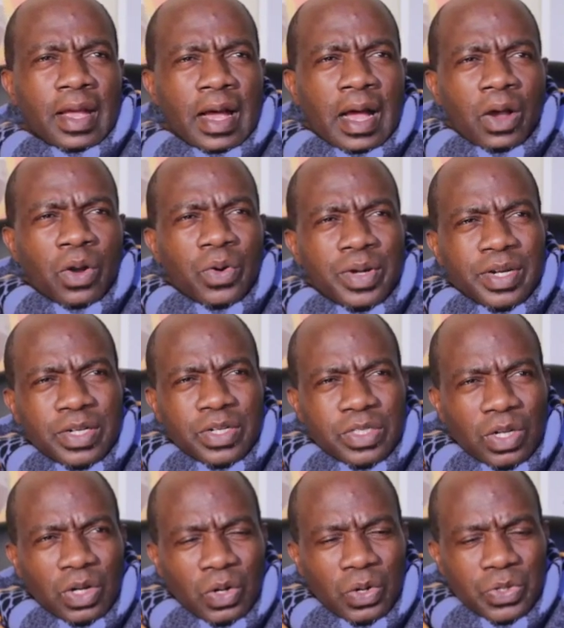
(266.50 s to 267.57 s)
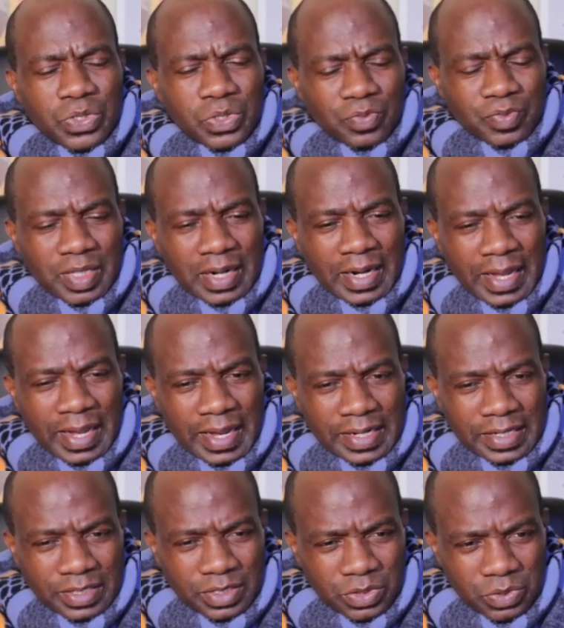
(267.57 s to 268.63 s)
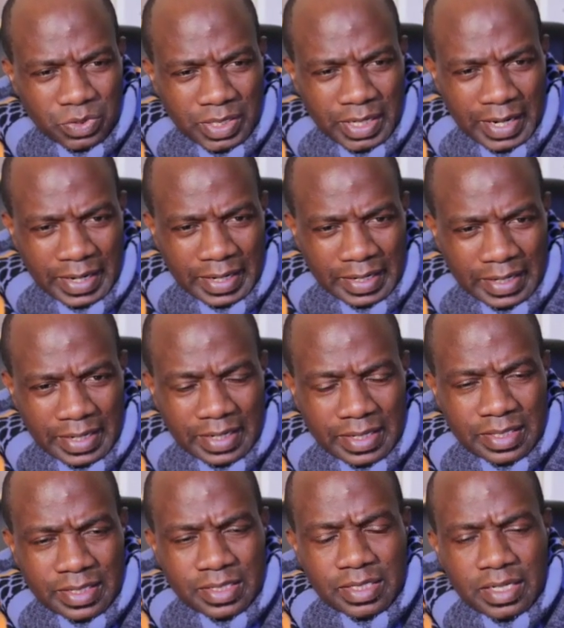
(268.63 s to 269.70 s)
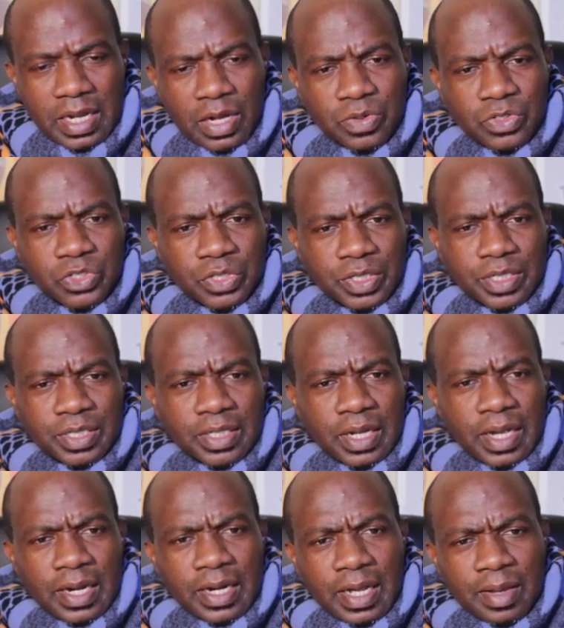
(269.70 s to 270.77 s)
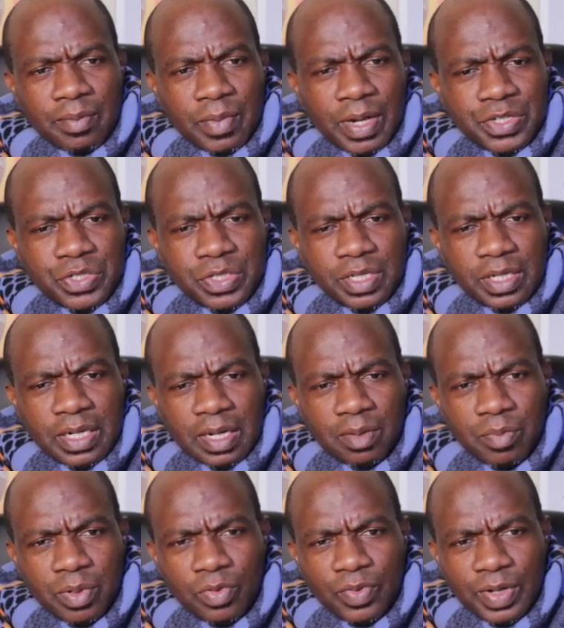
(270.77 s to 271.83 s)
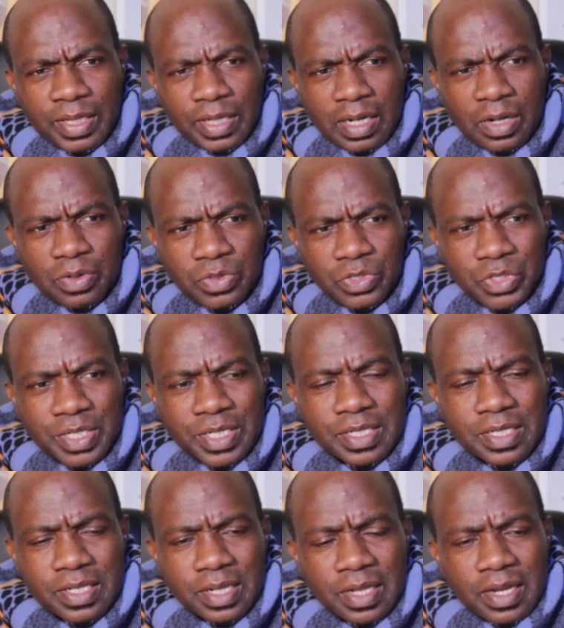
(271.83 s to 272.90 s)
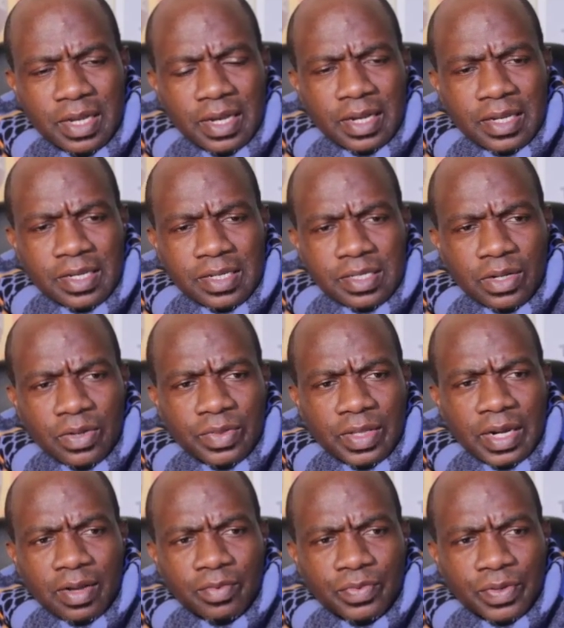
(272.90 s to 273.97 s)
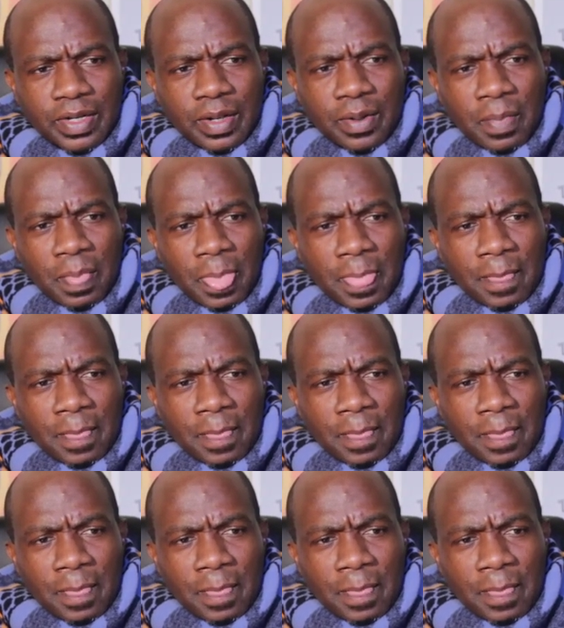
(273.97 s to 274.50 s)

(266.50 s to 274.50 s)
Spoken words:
according to the laws of the land today in this country, and I imagine in a number of other countries in Southern Africa,